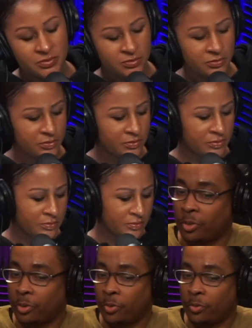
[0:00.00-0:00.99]
to
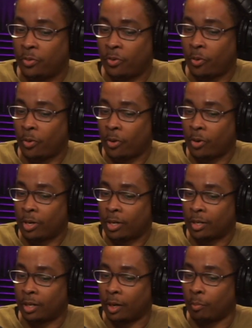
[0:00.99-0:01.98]
sue
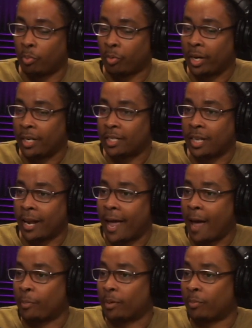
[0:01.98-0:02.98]
for a breach that
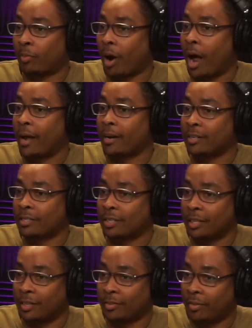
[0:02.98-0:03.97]
happened prior to
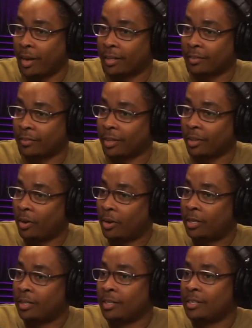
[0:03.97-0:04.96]
the effect of the
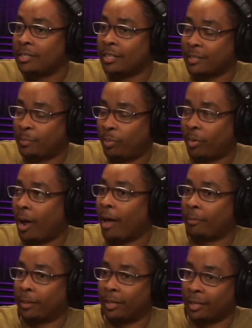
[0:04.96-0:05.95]
law. So it's
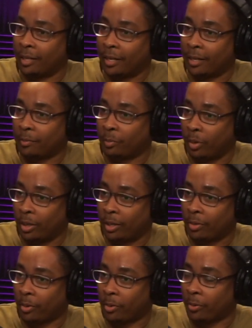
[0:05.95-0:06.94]
probably going to get completely
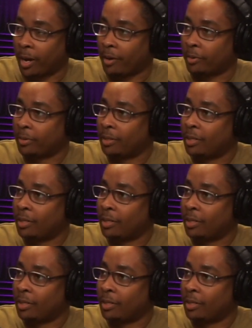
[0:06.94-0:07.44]
thrown out.